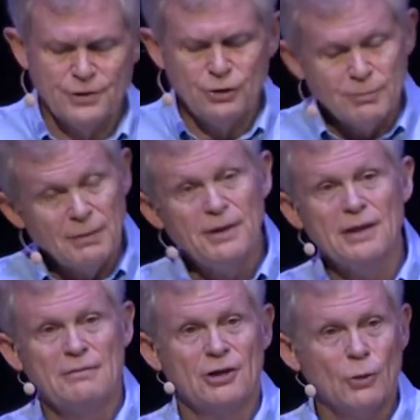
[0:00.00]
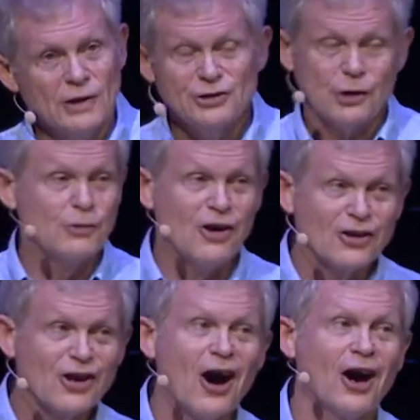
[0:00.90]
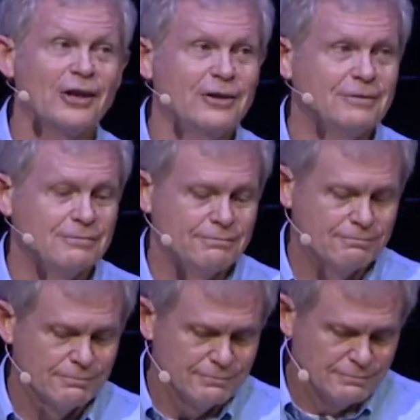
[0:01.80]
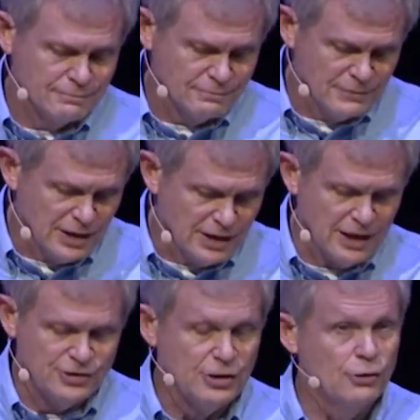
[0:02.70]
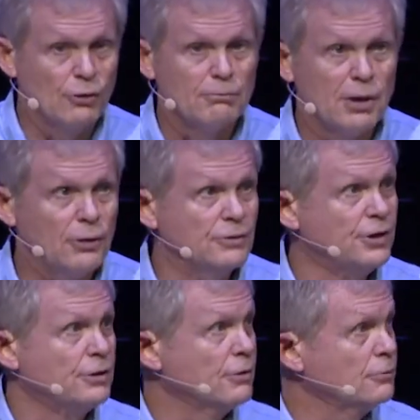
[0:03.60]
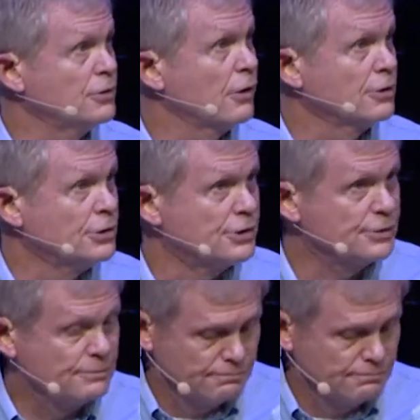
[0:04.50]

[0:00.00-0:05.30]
you may be going Jonah on God and catching your own boat to your own Tarshish.